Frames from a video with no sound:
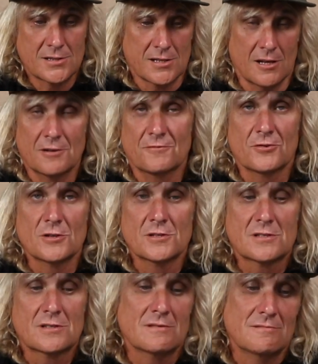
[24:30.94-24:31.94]
Sloane
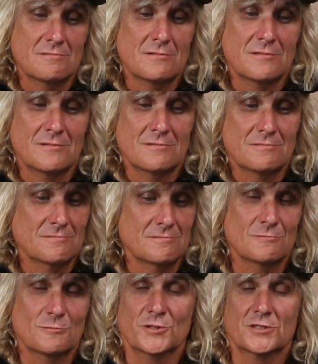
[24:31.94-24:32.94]
Frost,
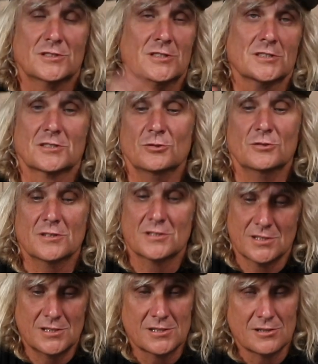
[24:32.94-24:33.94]
was just good
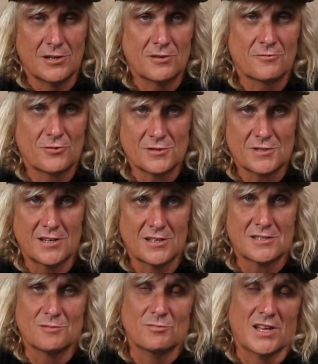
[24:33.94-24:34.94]
to see Sloane Frost
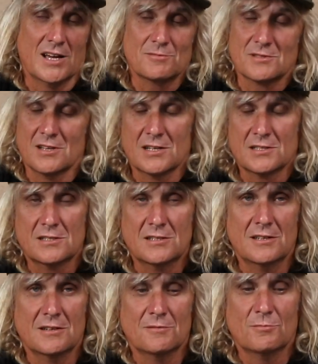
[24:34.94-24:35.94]
get some laps.
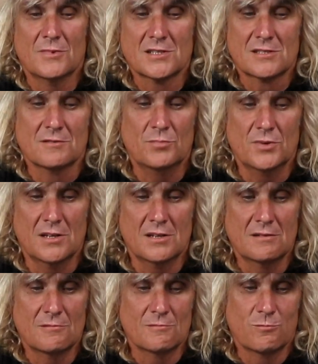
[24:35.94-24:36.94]
Last year must have
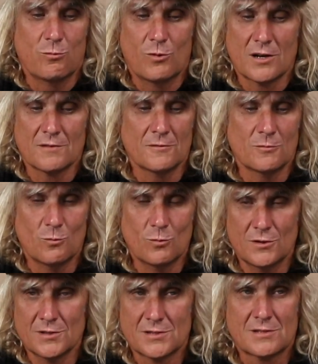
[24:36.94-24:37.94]
been one of the
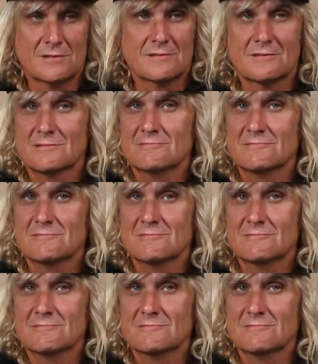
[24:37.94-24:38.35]
worst.